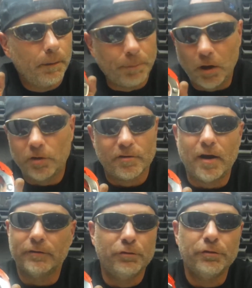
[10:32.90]
balls
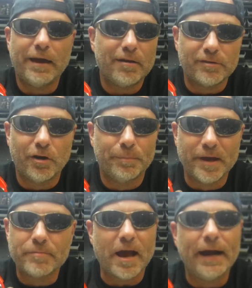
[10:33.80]
on 2000
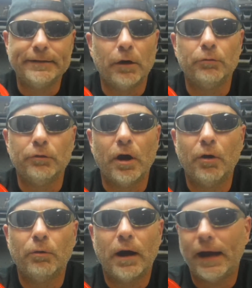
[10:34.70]
RPMs? I don't
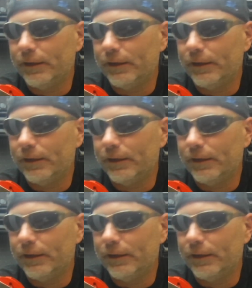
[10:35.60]
know. I